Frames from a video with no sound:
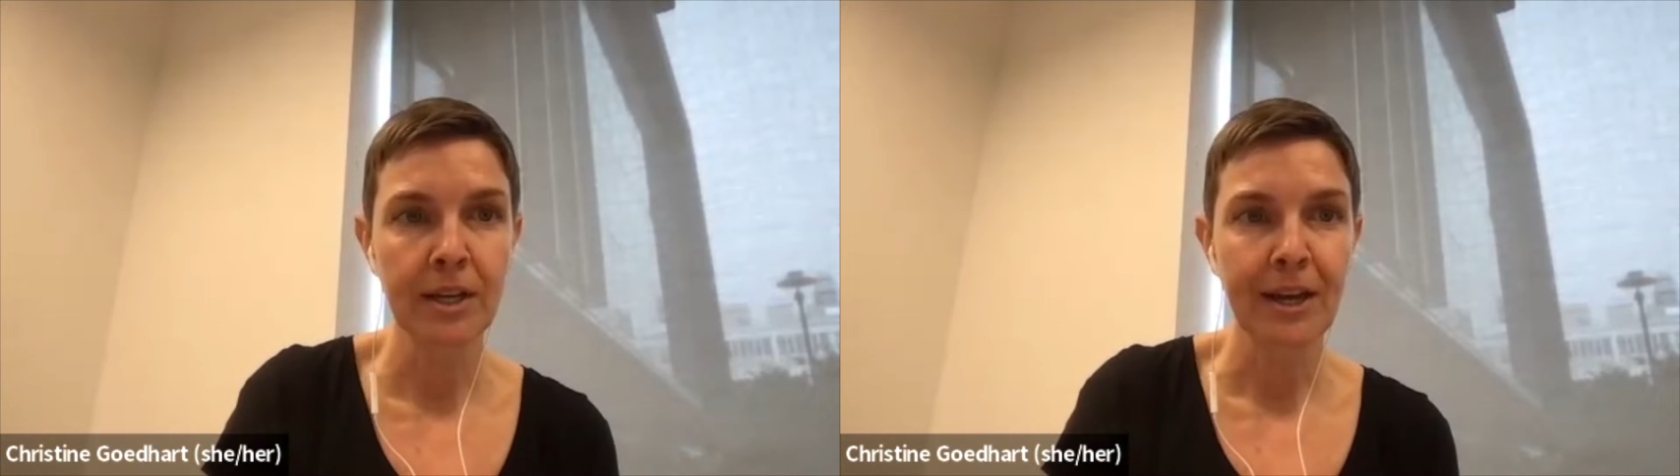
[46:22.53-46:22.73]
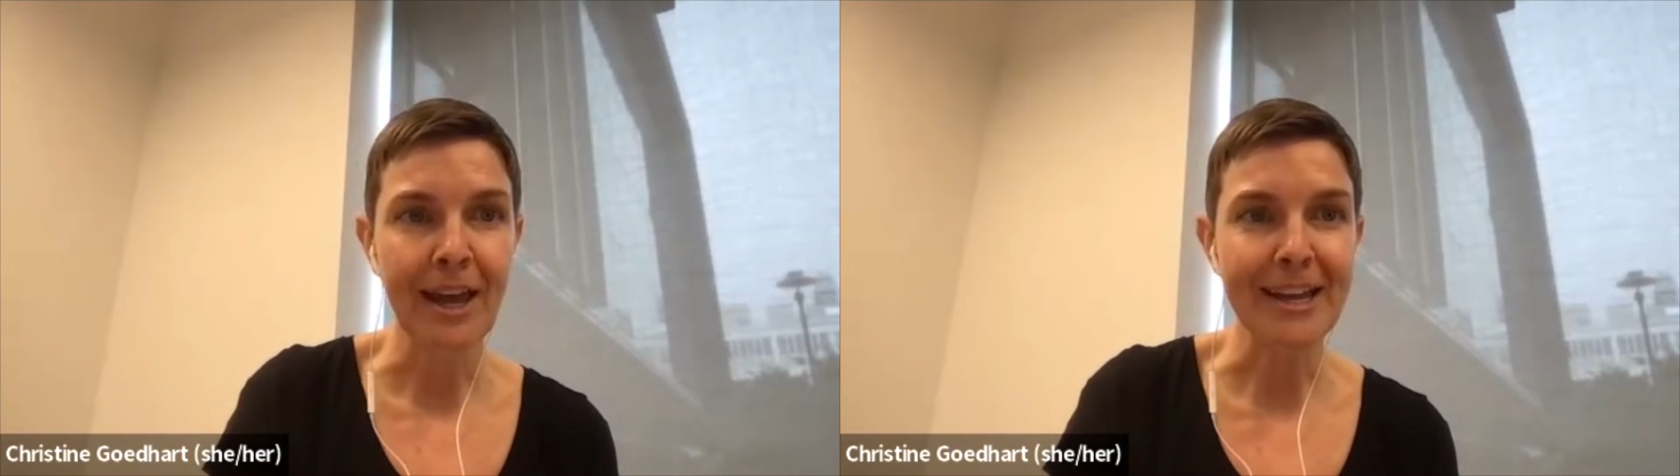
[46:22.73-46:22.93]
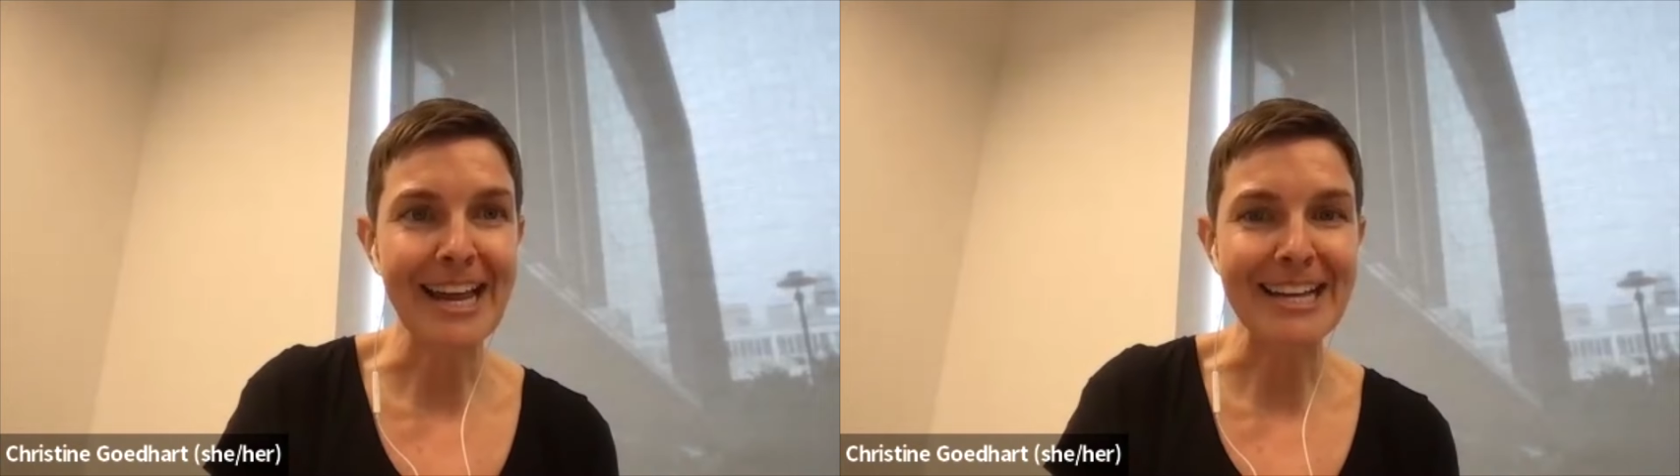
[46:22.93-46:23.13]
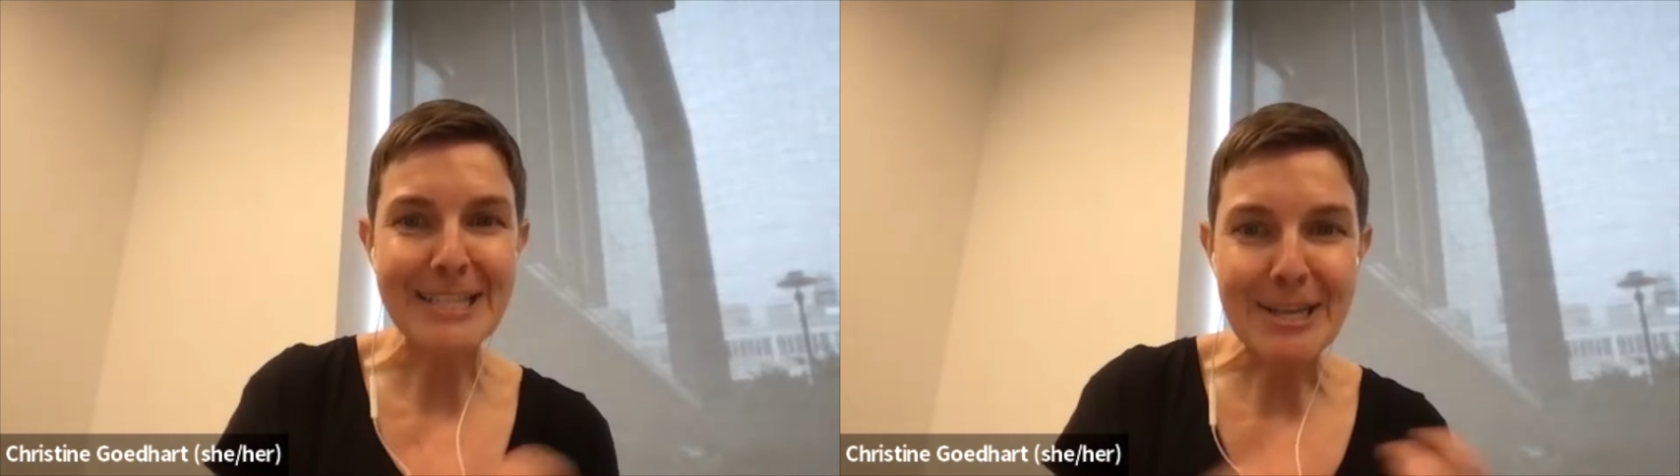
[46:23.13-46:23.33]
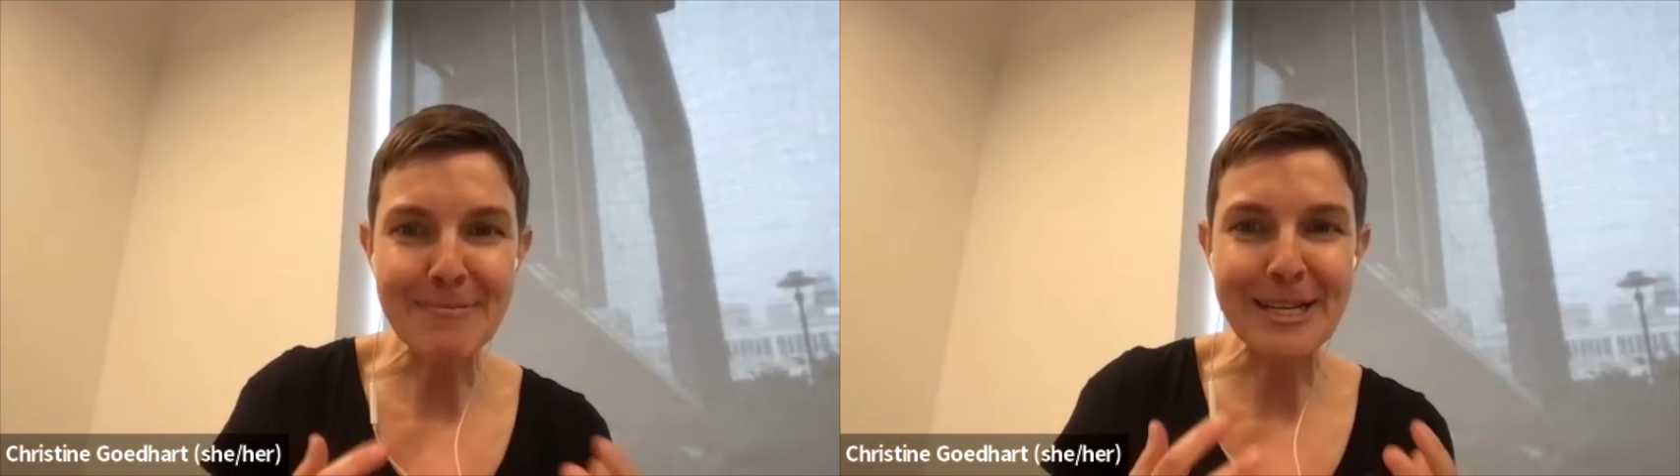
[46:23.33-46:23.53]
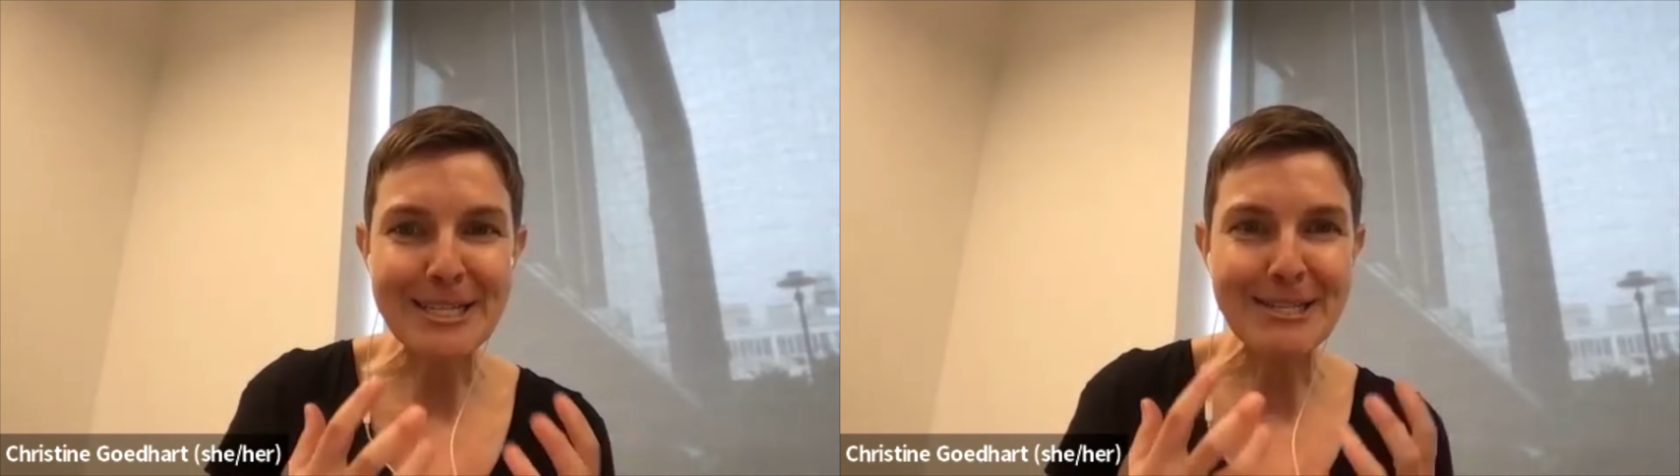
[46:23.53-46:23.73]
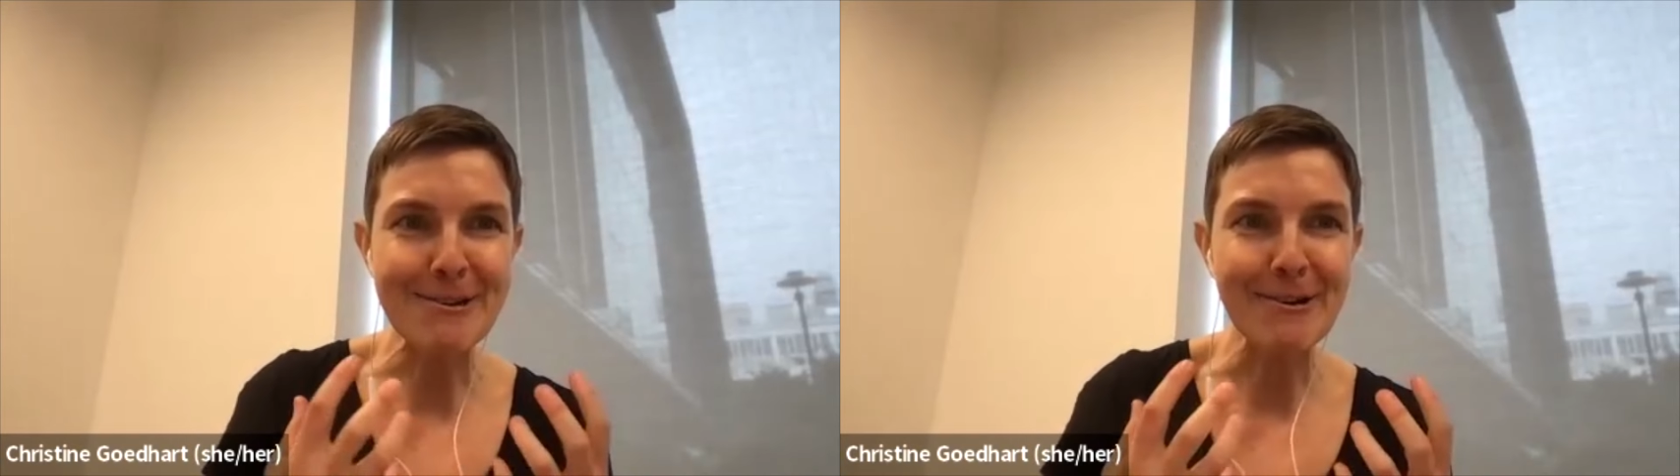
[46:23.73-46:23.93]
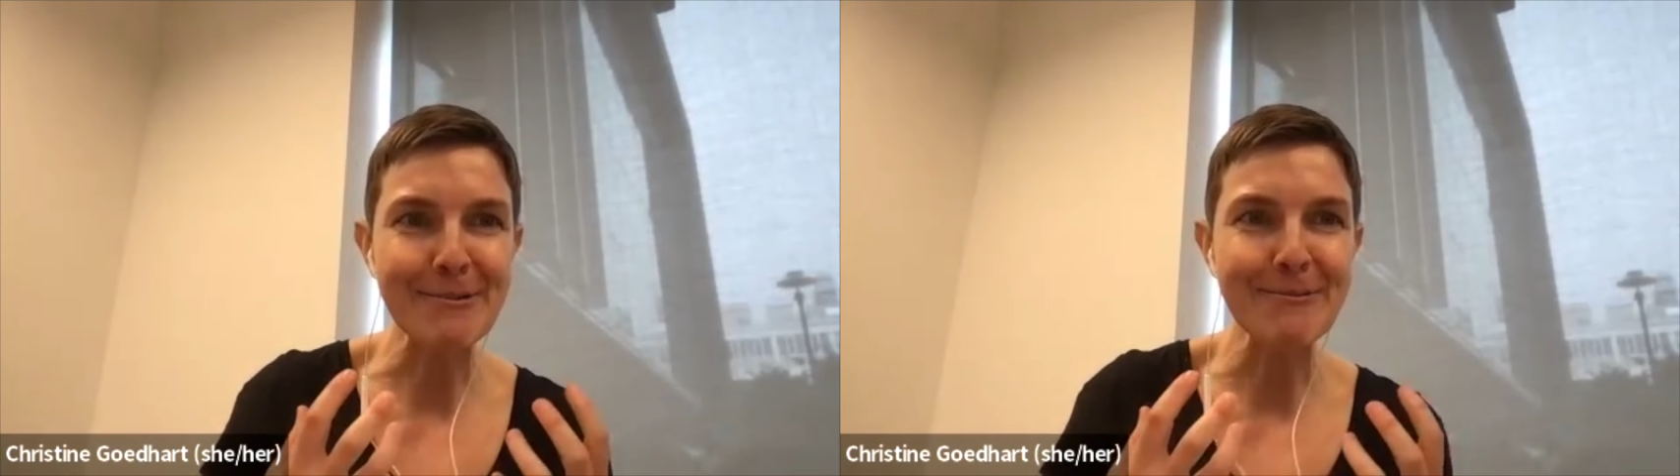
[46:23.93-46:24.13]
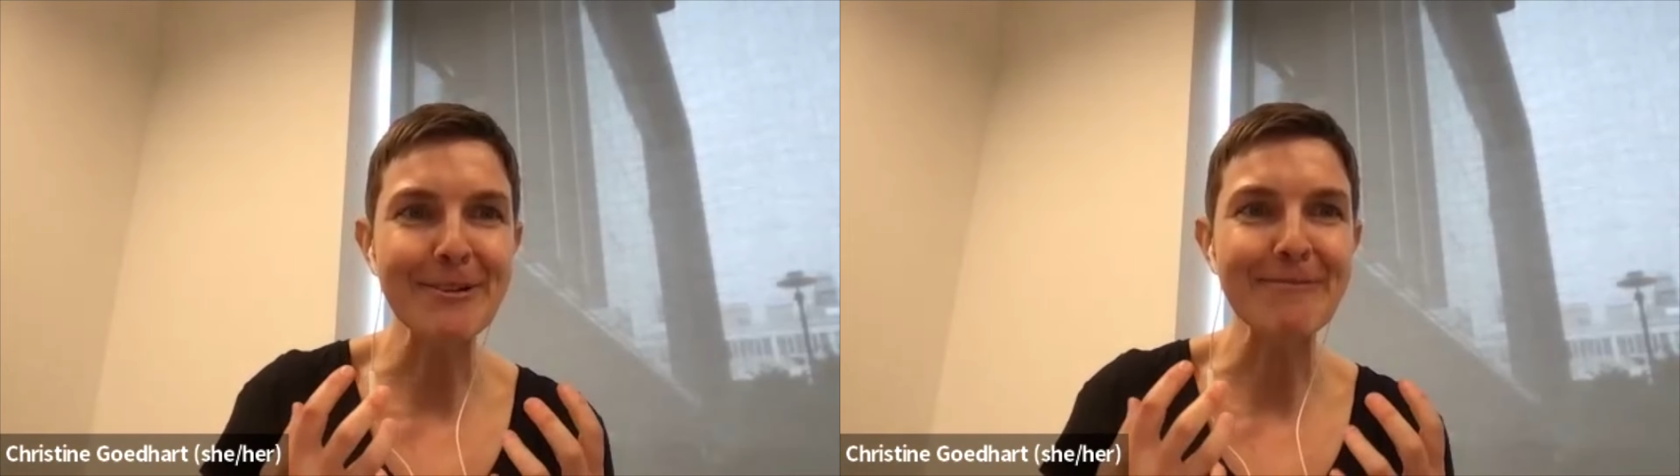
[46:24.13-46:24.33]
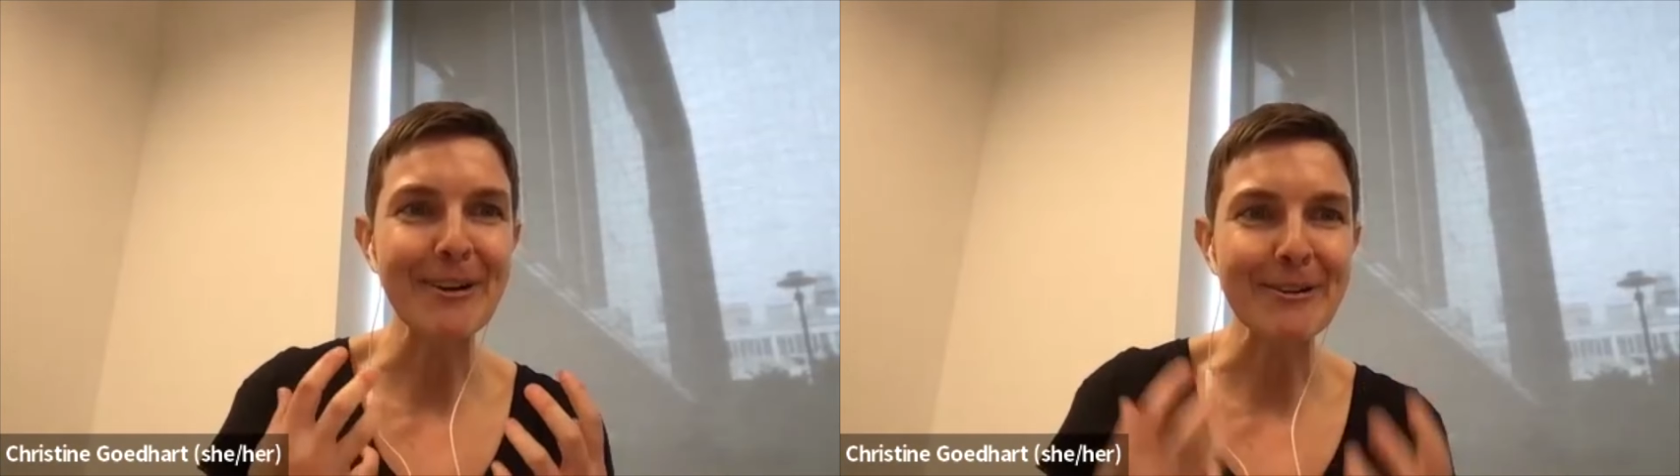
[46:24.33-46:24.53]
And as humans,
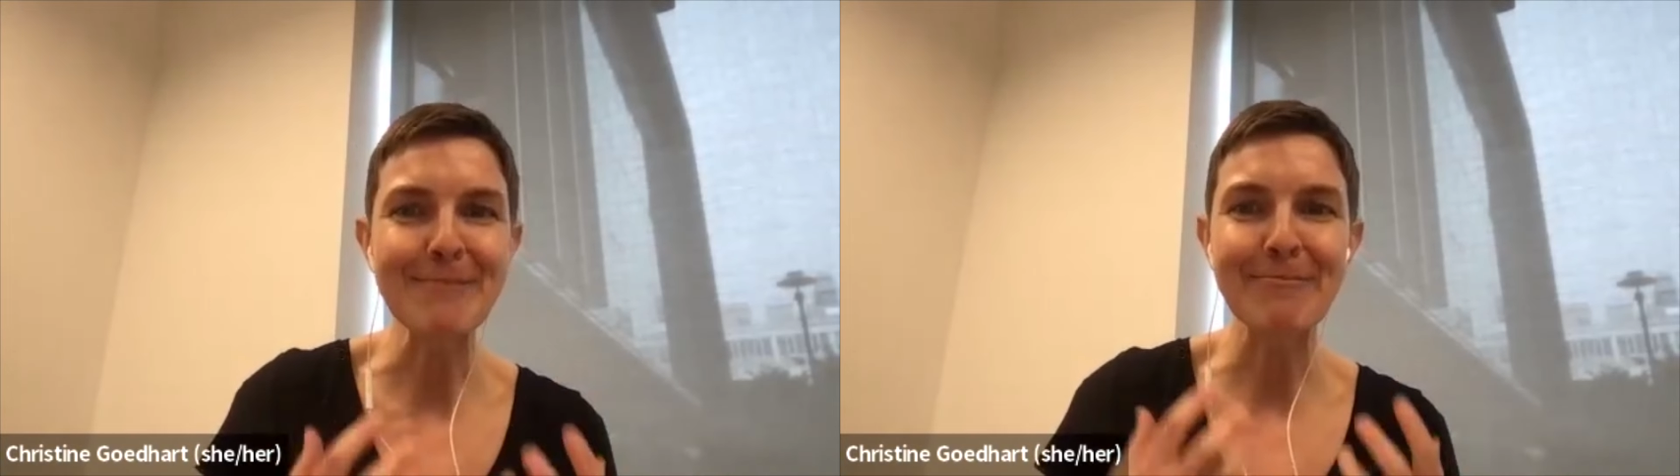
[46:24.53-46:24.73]
we're very